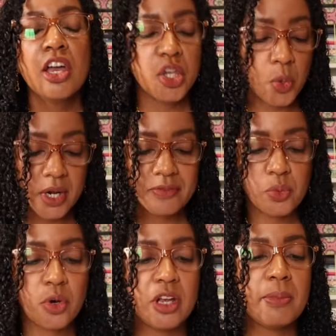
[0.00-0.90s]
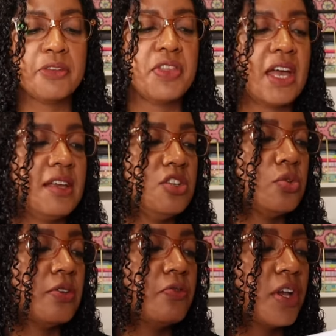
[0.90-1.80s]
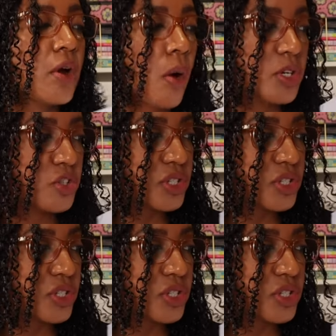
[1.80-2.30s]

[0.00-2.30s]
you won't have to worry about that. You can figure out what your